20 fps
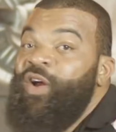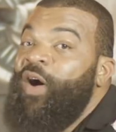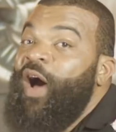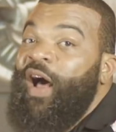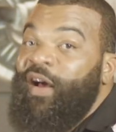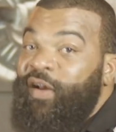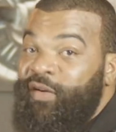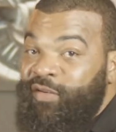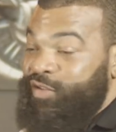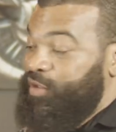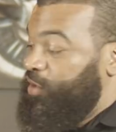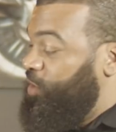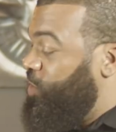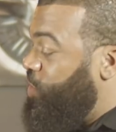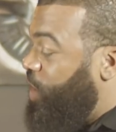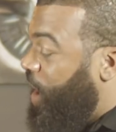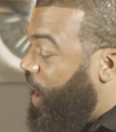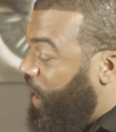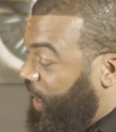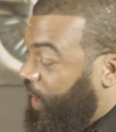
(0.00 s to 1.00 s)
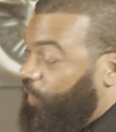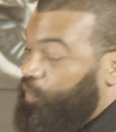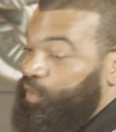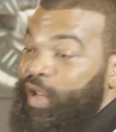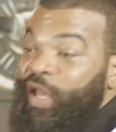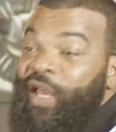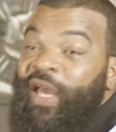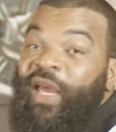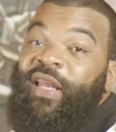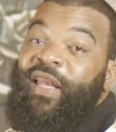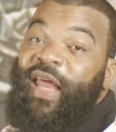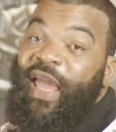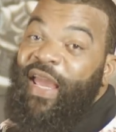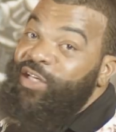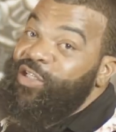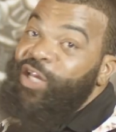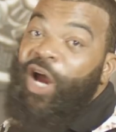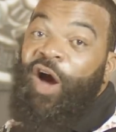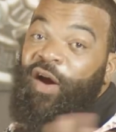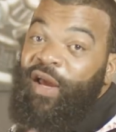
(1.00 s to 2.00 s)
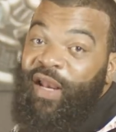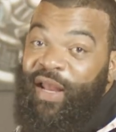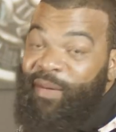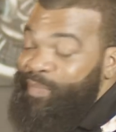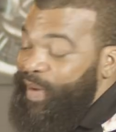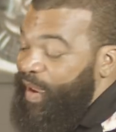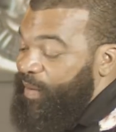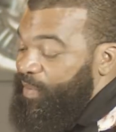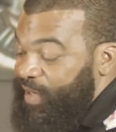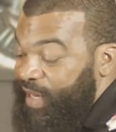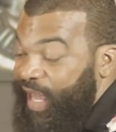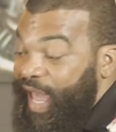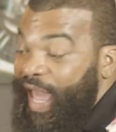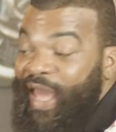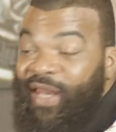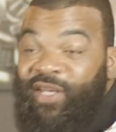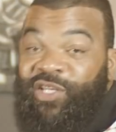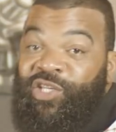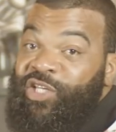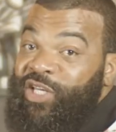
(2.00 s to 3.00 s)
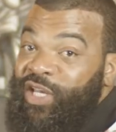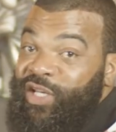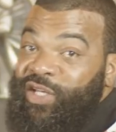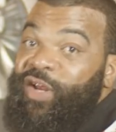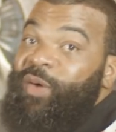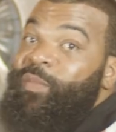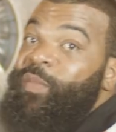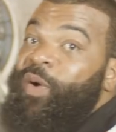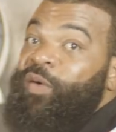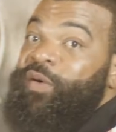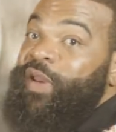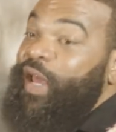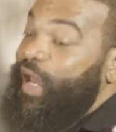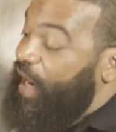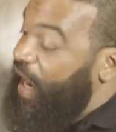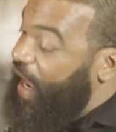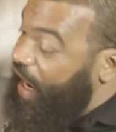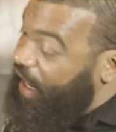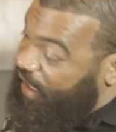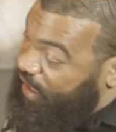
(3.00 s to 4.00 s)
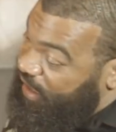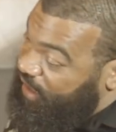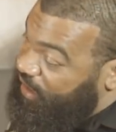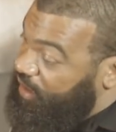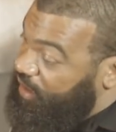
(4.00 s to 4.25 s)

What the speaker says: know how they ain't talking that baby daddy shit no more. They like,